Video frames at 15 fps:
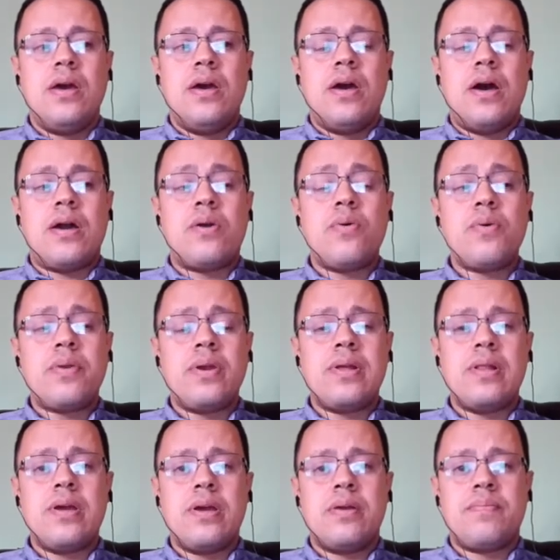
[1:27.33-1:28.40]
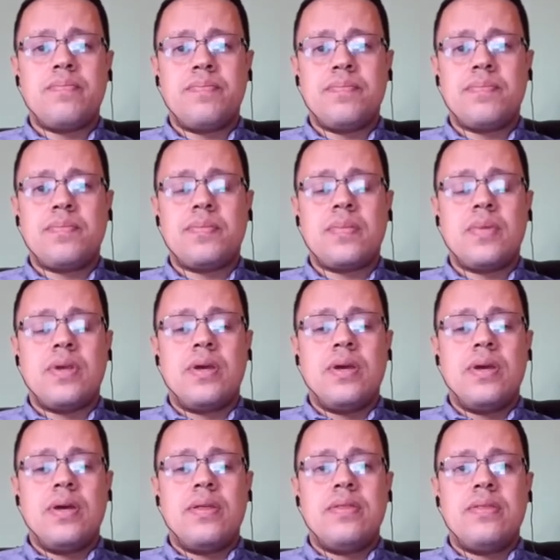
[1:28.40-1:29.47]
Accordingly,
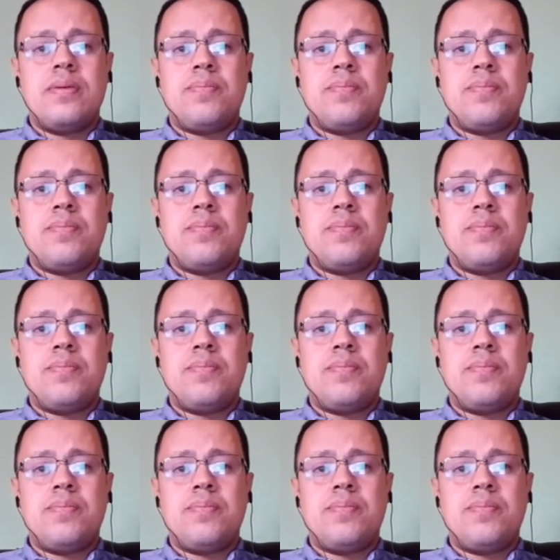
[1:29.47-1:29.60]
the